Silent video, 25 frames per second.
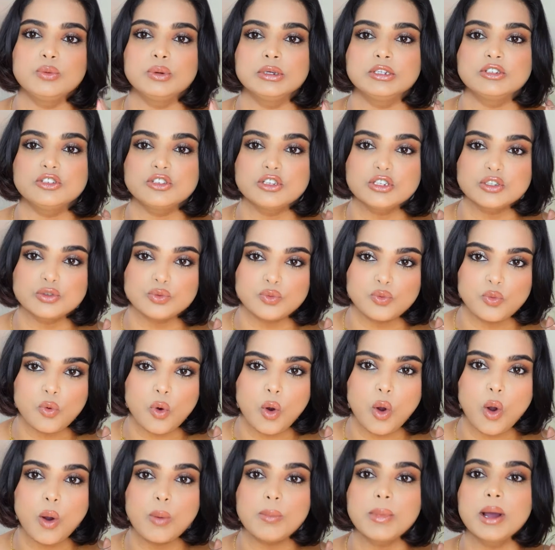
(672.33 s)
which is
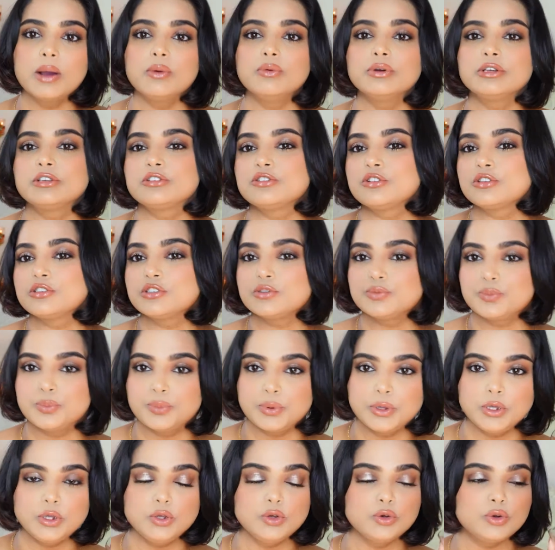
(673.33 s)
warm, which is
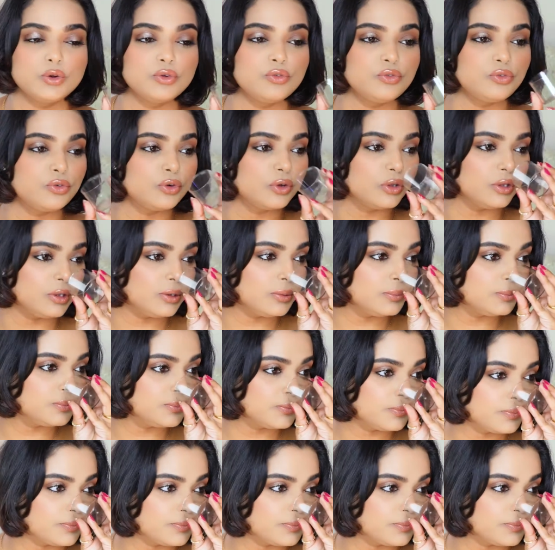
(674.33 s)
beautiful.